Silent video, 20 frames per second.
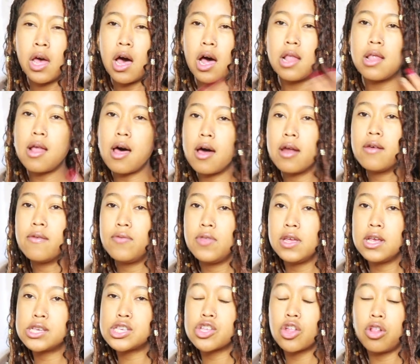a lot of
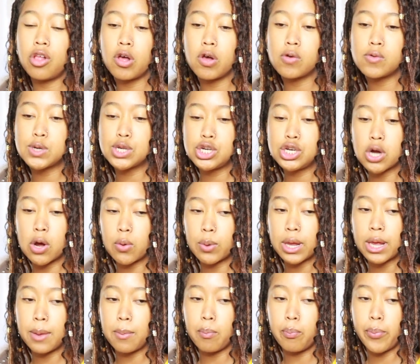these clothes
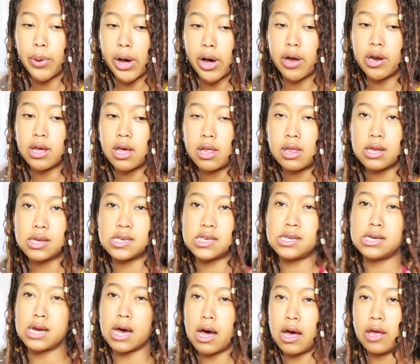don't embody the
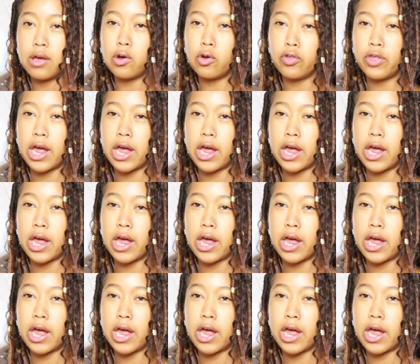style